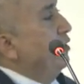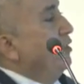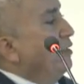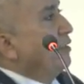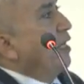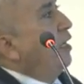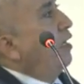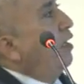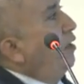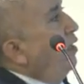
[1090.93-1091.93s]
This is
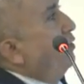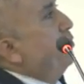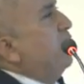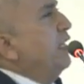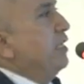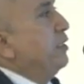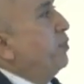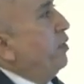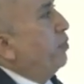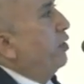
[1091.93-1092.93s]
a, a, very nice
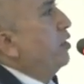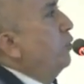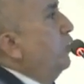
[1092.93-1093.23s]
paper that